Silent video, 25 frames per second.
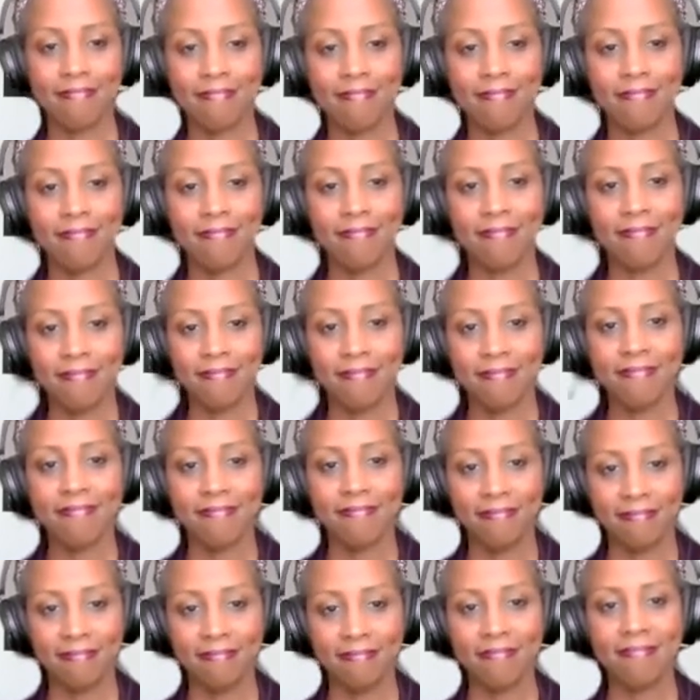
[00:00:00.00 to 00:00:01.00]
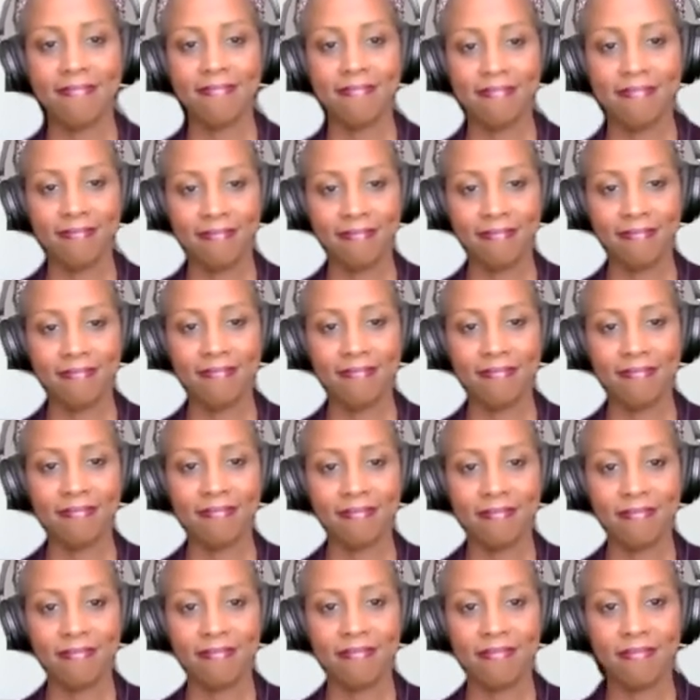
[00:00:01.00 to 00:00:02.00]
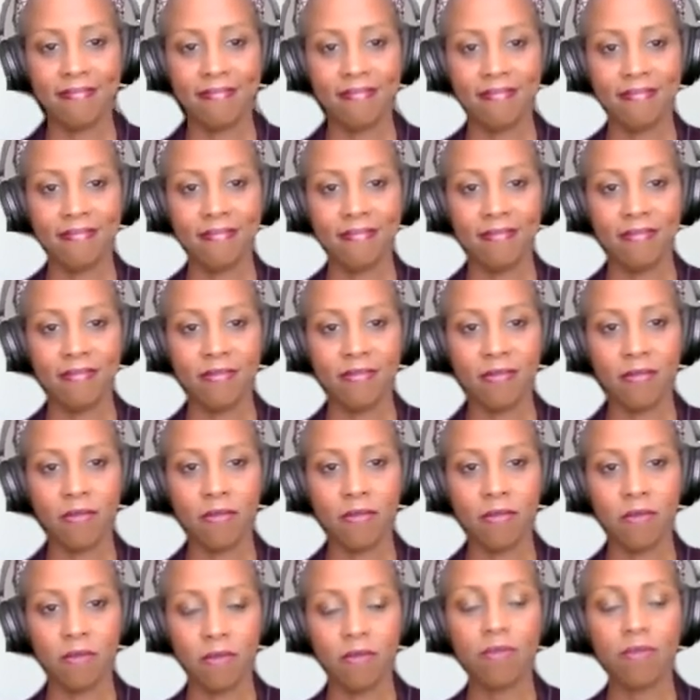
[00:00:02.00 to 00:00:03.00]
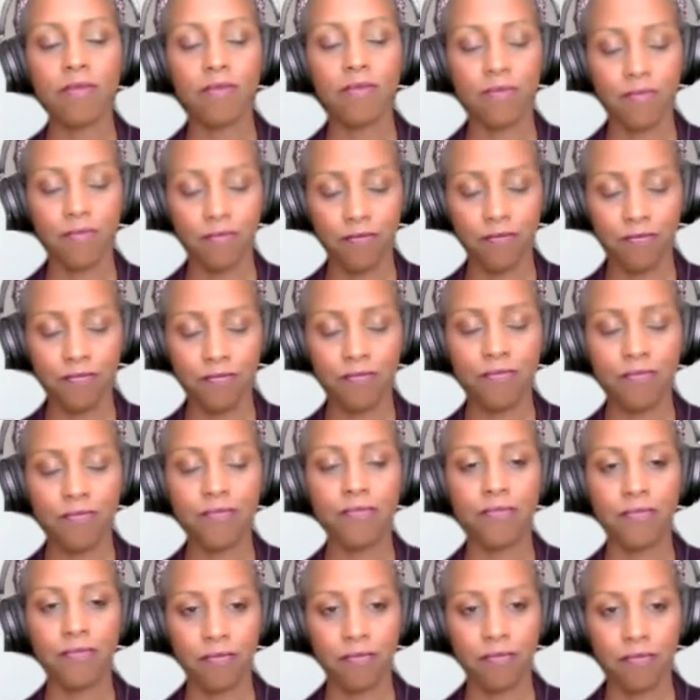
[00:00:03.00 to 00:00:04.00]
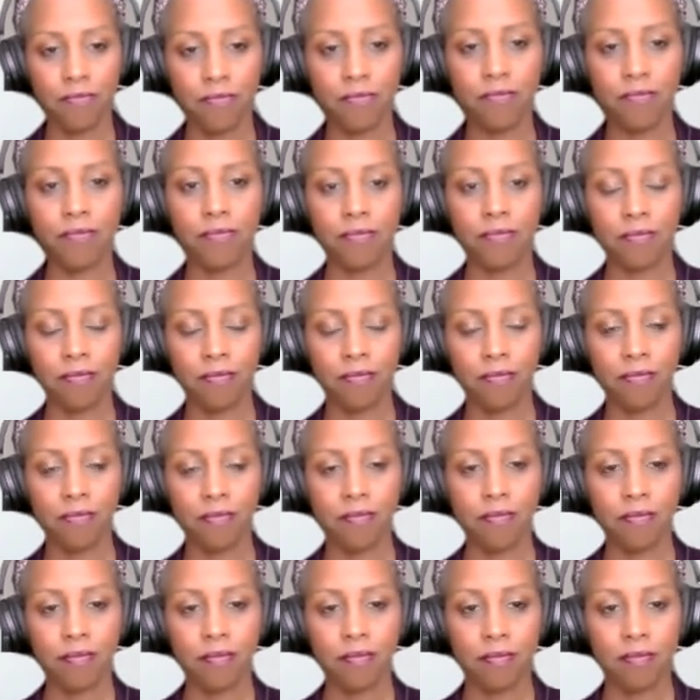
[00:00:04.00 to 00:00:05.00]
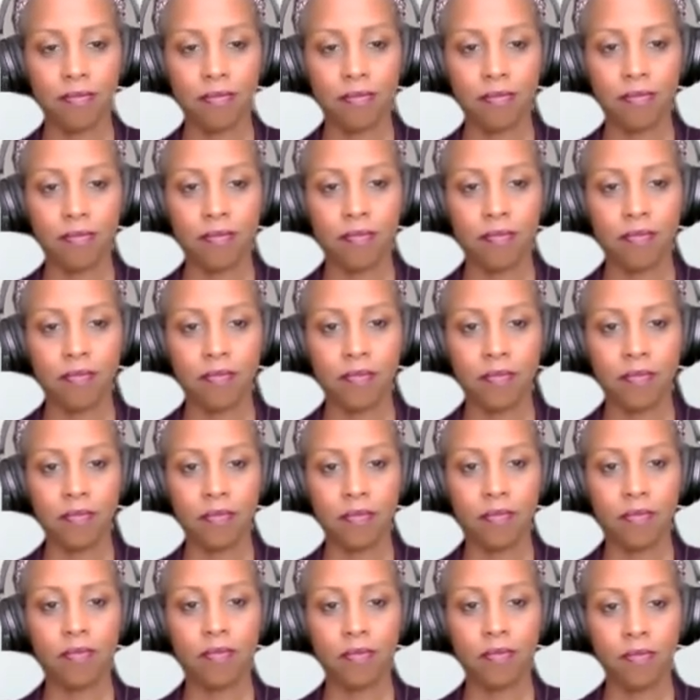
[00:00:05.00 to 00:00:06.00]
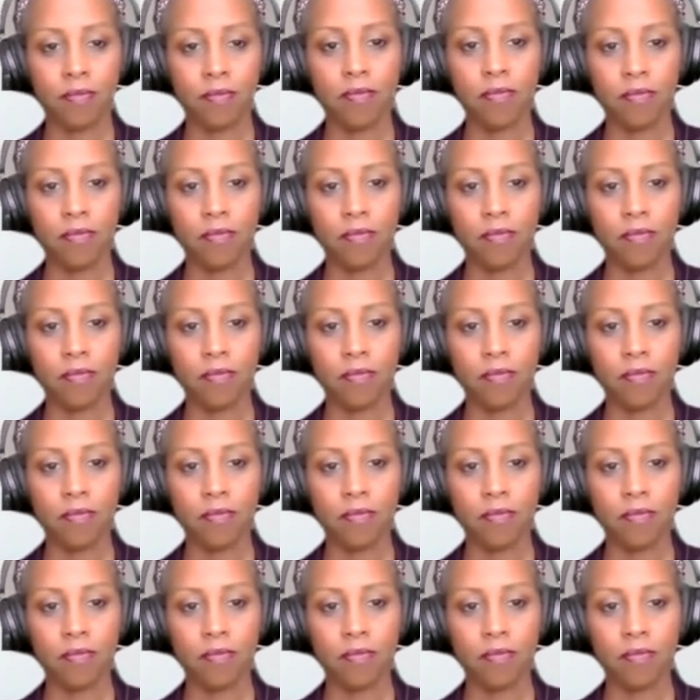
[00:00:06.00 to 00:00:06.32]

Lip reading: [no speech]